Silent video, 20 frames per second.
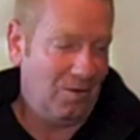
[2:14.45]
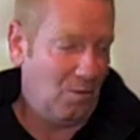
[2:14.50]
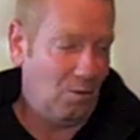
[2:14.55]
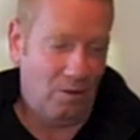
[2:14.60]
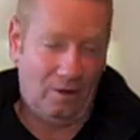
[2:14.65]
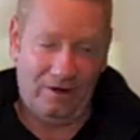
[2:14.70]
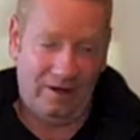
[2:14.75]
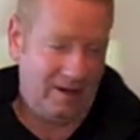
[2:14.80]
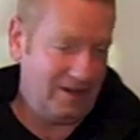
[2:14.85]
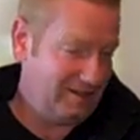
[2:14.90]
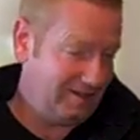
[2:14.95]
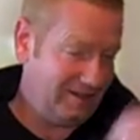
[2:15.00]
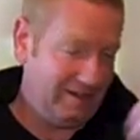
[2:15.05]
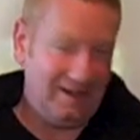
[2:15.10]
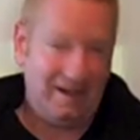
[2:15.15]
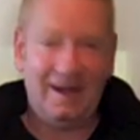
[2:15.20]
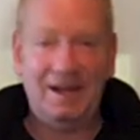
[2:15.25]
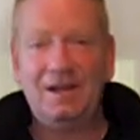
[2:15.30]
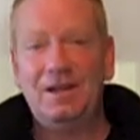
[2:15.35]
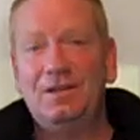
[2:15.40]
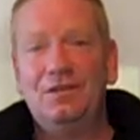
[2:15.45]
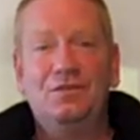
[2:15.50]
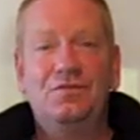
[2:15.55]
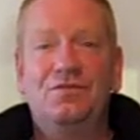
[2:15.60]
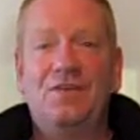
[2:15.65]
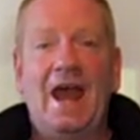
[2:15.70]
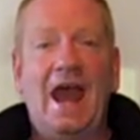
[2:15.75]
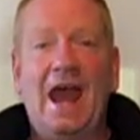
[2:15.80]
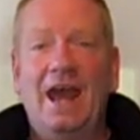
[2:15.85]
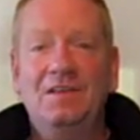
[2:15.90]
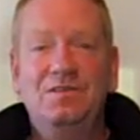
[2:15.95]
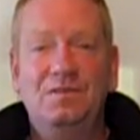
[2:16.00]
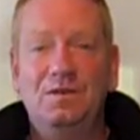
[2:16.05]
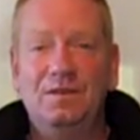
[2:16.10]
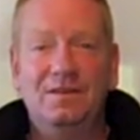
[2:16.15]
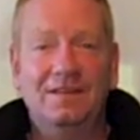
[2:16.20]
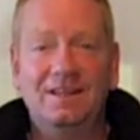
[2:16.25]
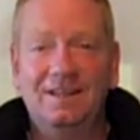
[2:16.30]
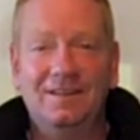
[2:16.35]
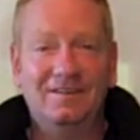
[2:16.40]
or 1980s
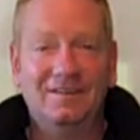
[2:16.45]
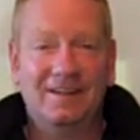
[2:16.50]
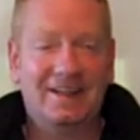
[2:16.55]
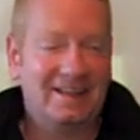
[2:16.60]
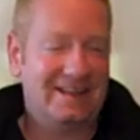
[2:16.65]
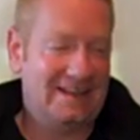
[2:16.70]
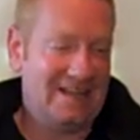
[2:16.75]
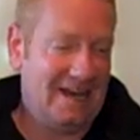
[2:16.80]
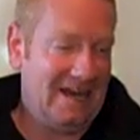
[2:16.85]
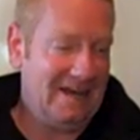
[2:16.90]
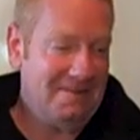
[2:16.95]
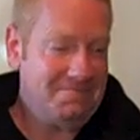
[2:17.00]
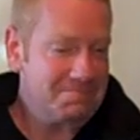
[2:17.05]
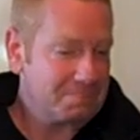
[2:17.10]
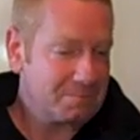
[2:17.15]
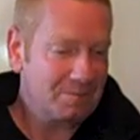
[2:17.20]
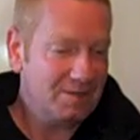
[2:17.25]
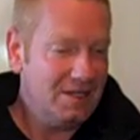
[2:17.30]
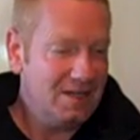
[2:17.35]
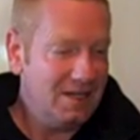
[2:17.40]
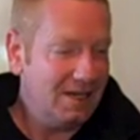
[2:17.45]
fads and things like that.